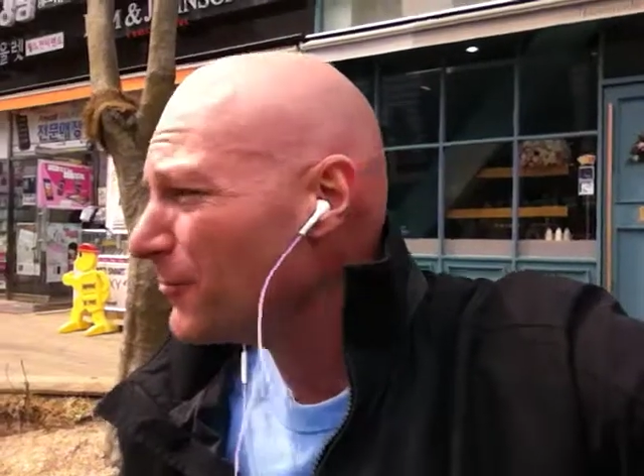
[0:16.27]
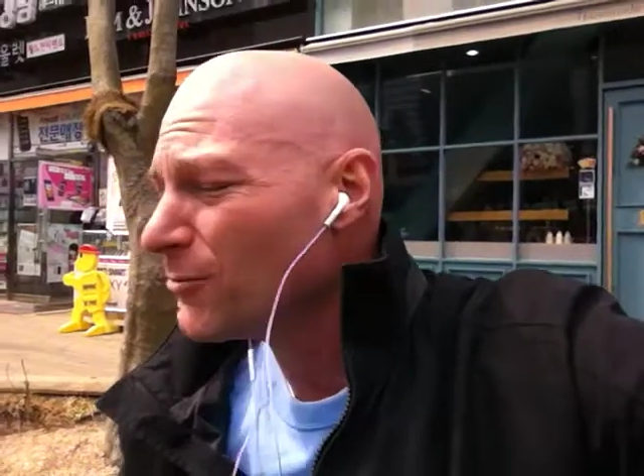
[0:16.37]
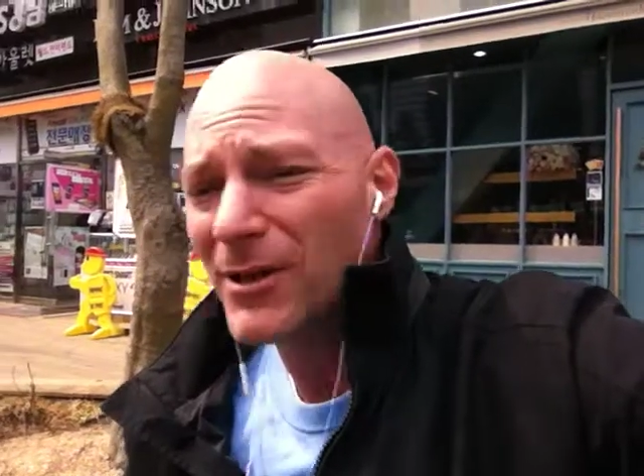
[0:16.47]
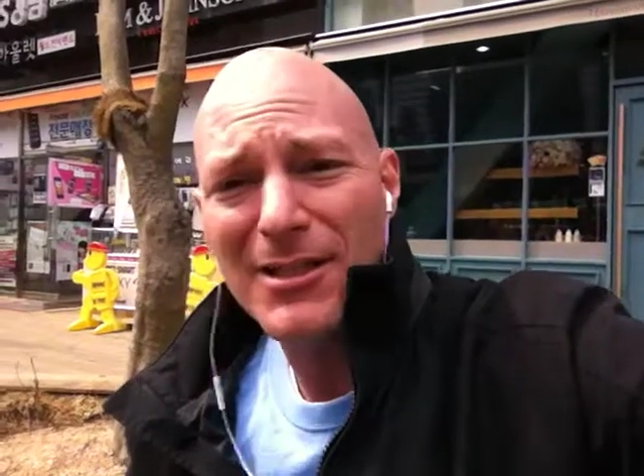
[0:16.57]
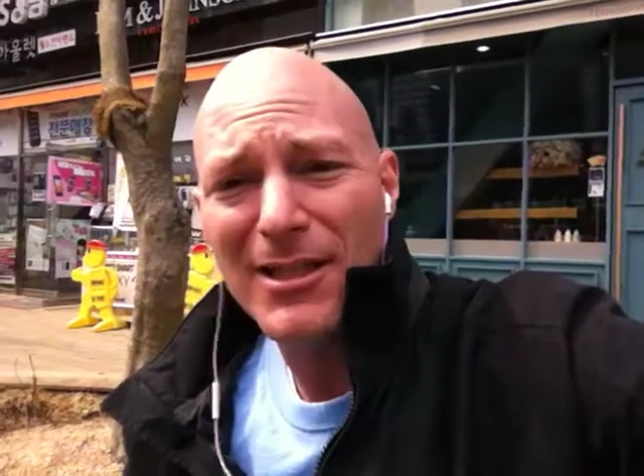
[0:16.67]

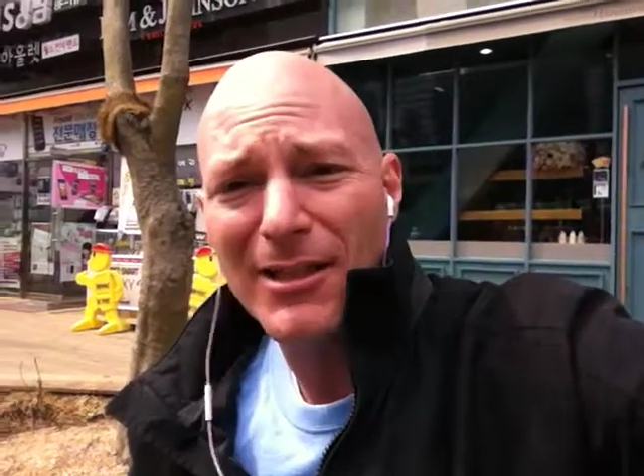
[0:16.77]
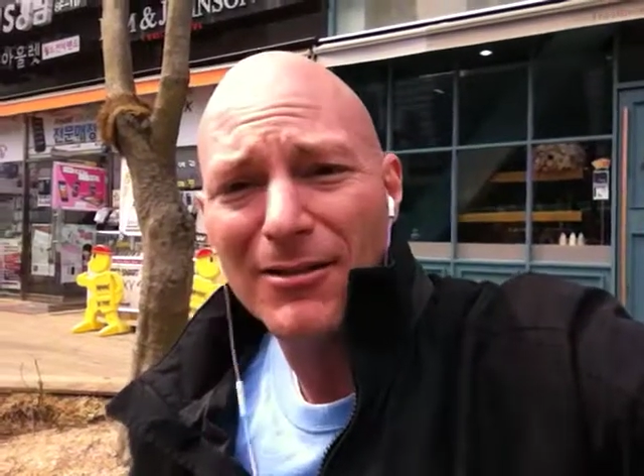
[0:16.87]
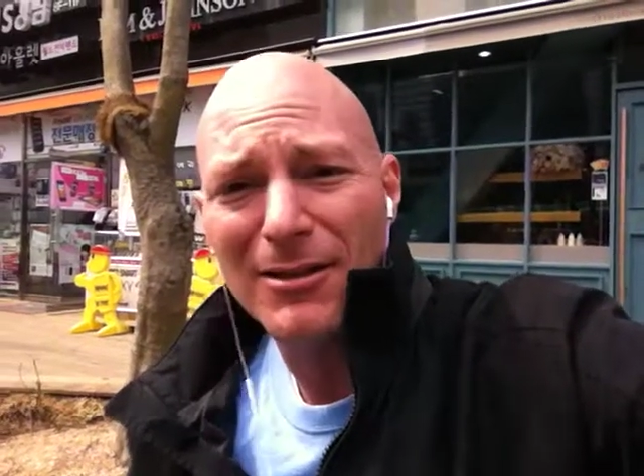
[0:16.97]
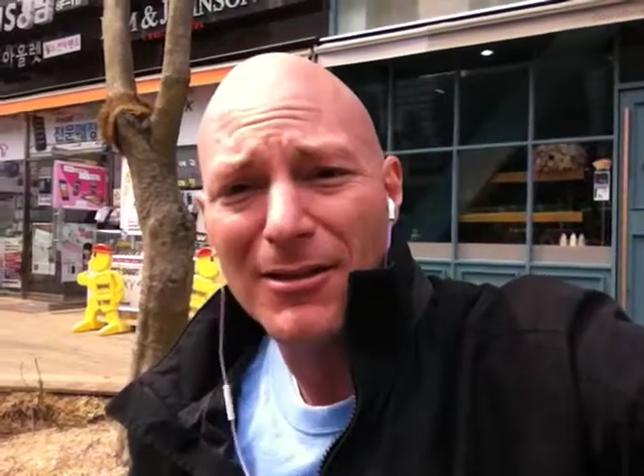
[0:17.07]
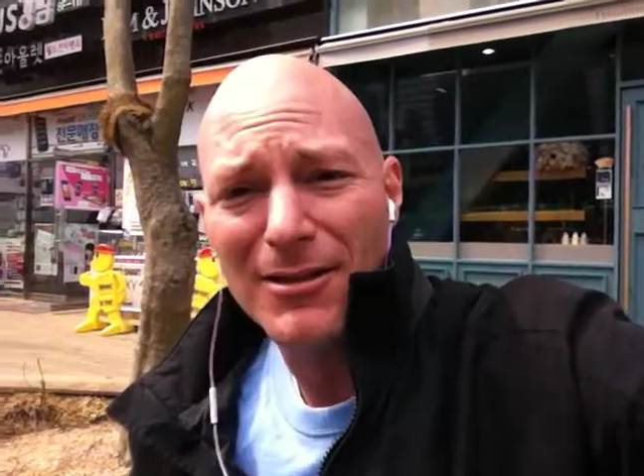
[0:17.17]

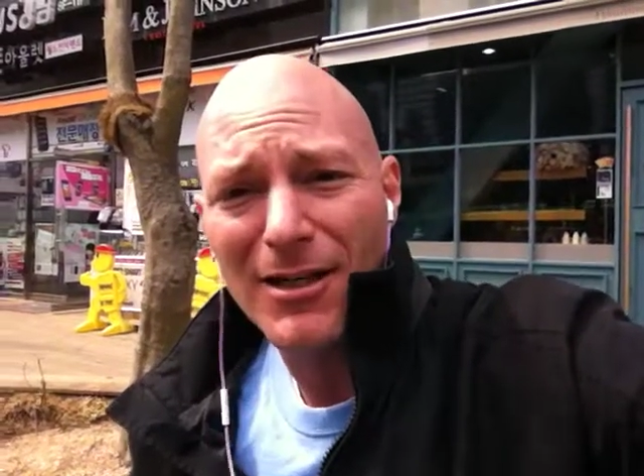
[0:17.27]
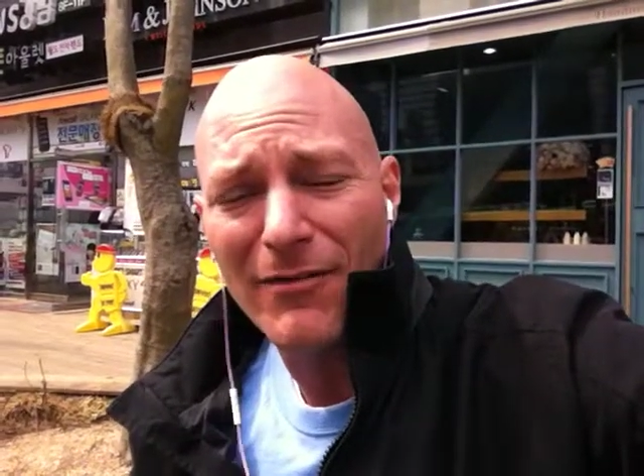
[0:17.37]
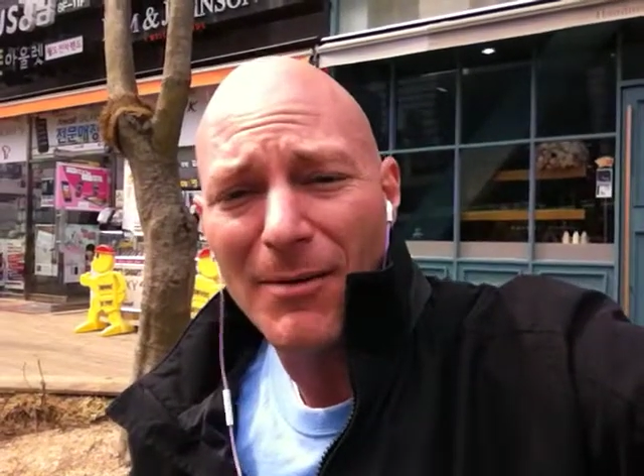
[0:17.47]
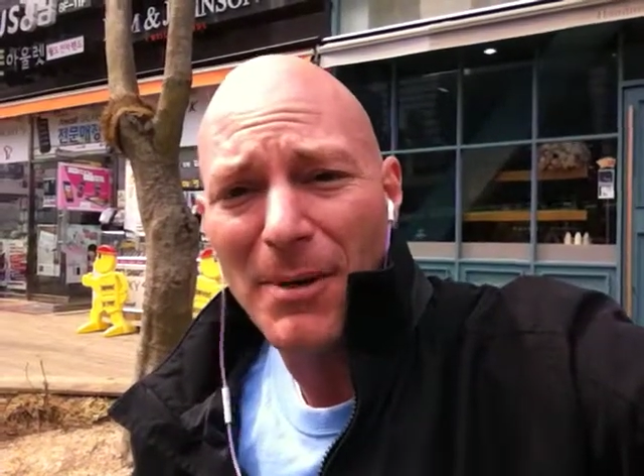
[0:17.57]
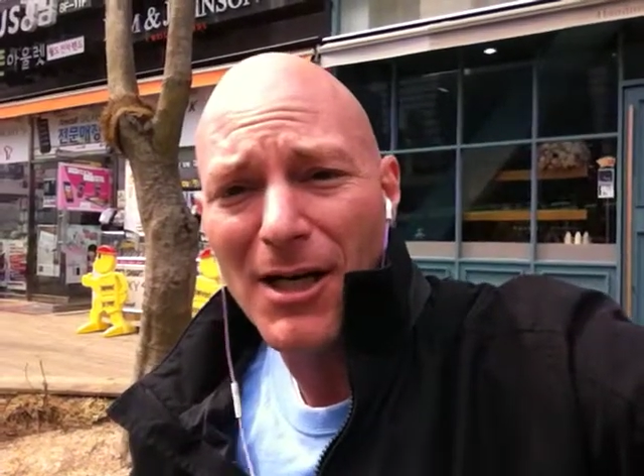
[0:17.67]
retail
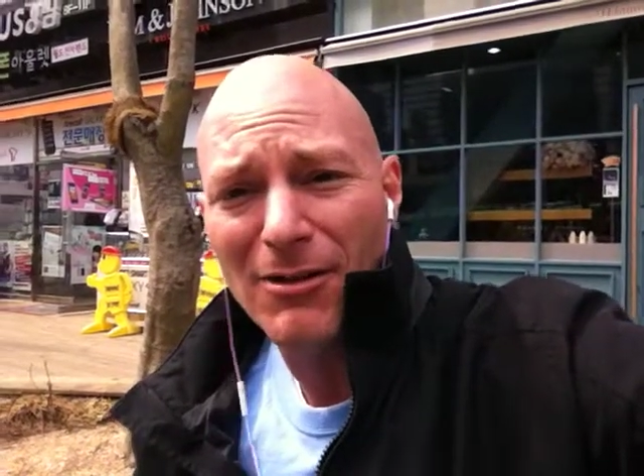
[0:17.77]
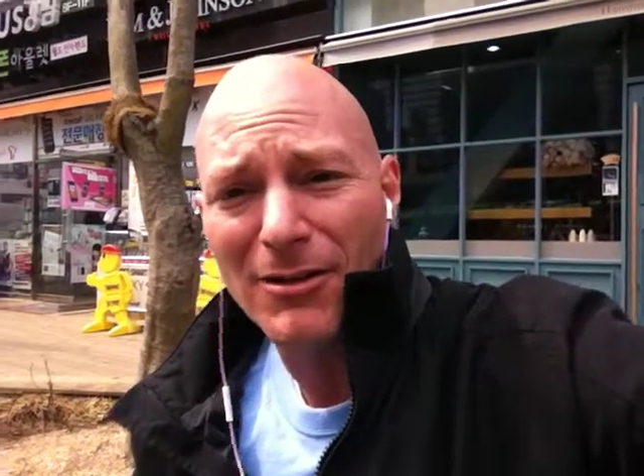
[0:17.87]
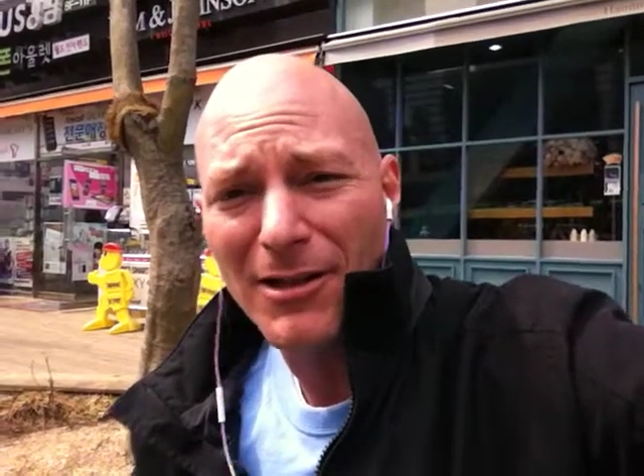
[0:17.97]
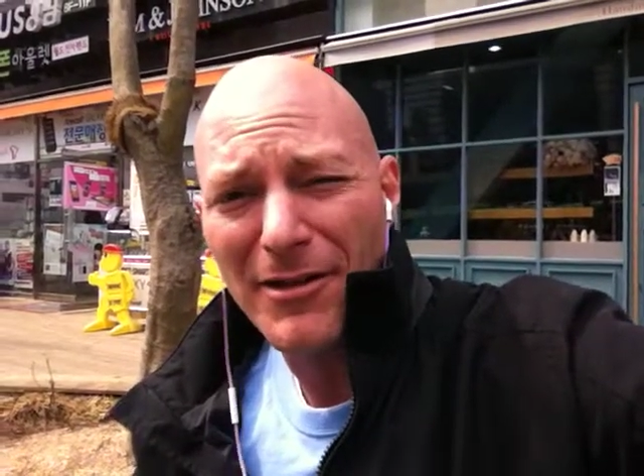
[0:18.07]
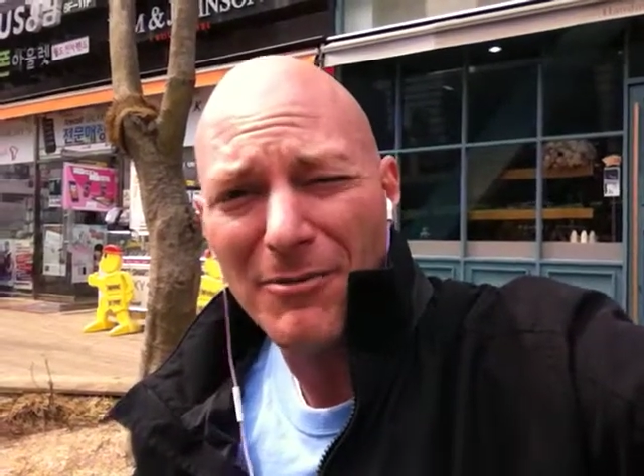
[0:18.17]
of
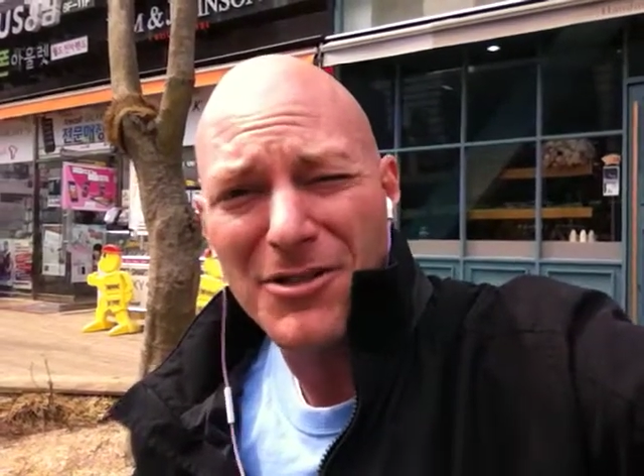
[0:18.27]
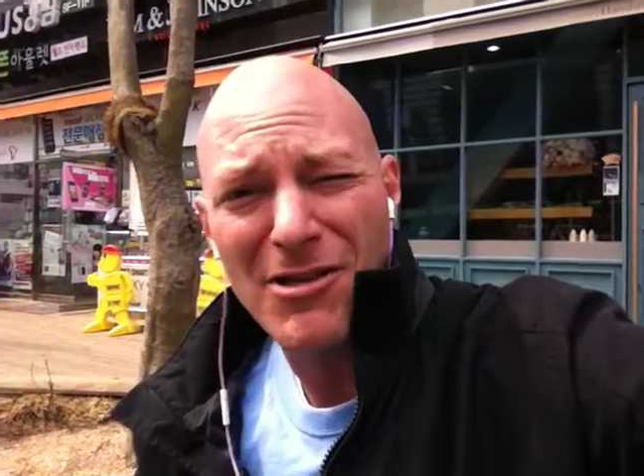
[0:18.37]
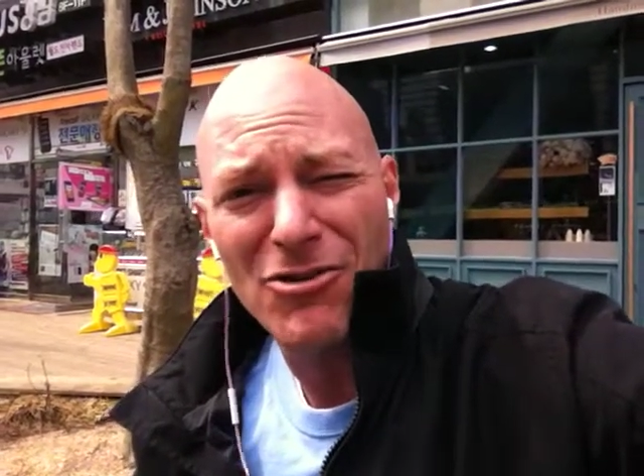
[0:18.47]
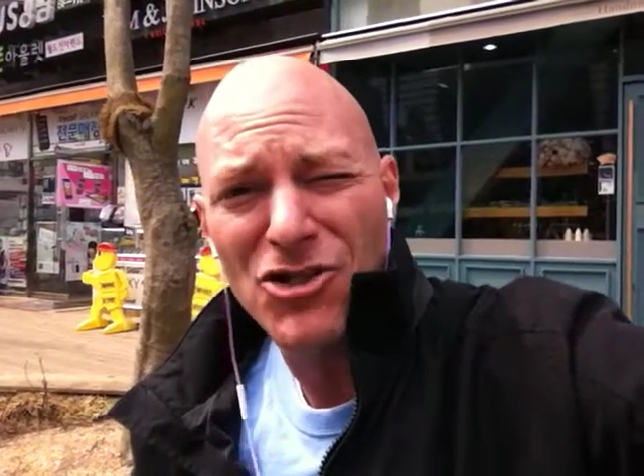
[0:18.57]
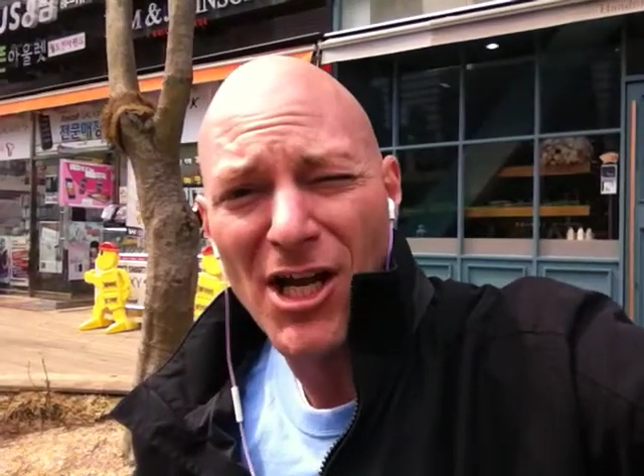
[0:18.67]
apparel, I think it was
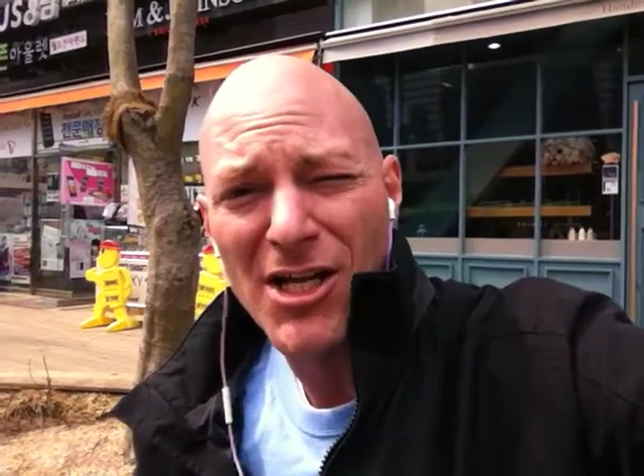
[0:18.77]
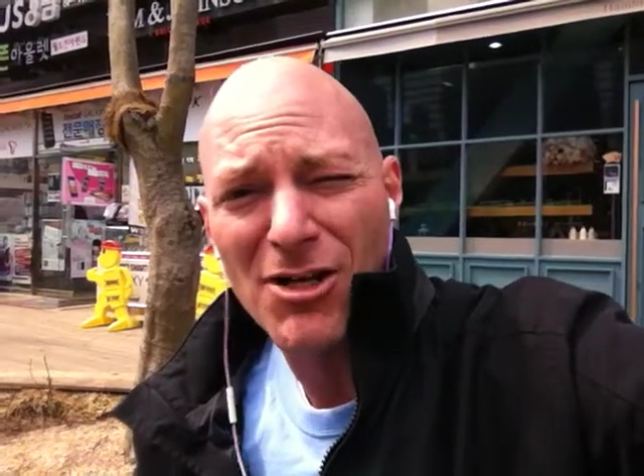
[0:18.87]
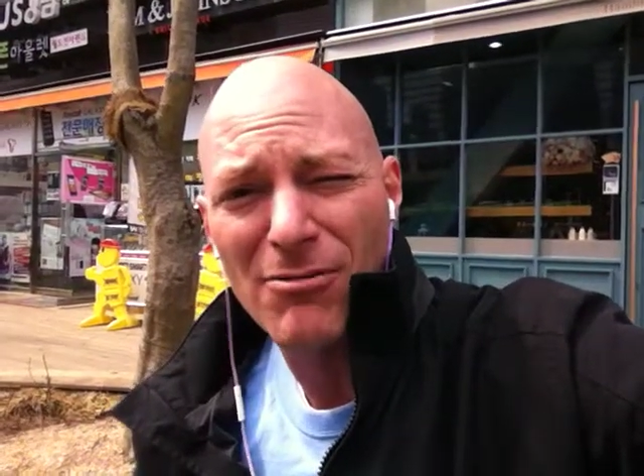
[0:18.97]
either J.